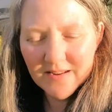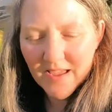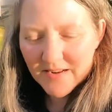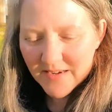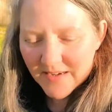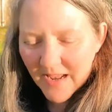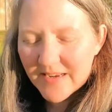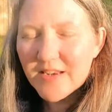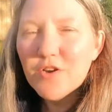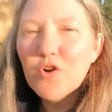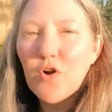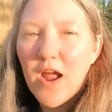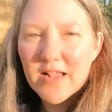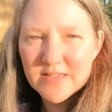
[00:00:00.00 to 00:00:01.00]
I need
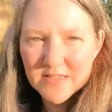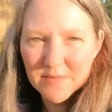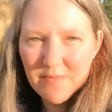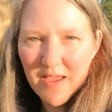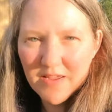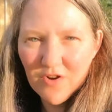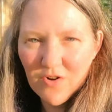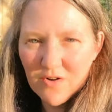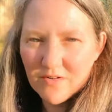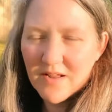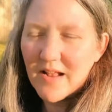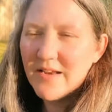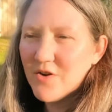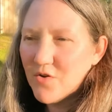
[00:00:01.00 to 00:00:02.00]
grass in my
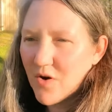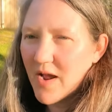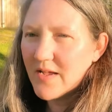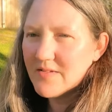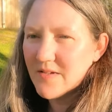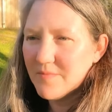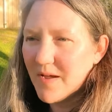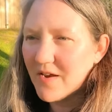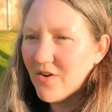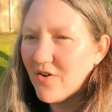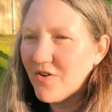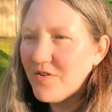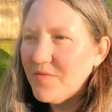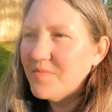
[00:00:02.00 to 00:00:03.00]
yard.
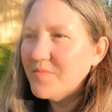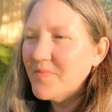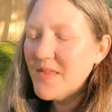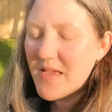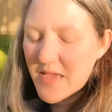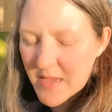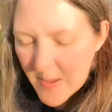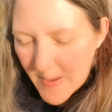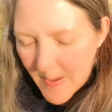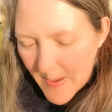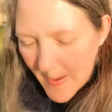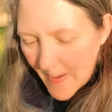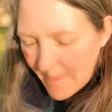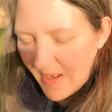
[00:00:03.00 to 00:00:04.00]

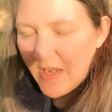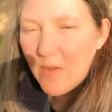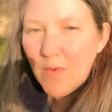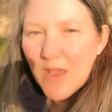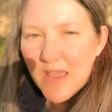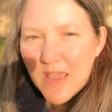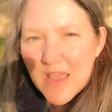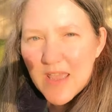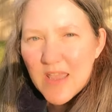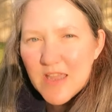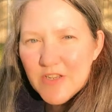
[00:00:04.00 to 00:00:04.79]
But anyway,